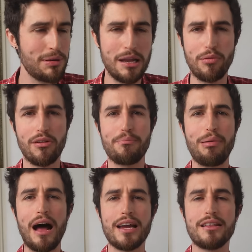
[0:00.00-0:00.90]
People are
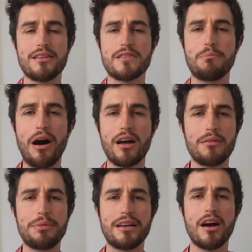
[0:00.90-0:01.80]
buying this
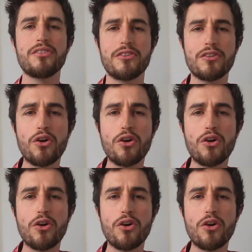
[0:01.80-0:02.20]
bottle because it's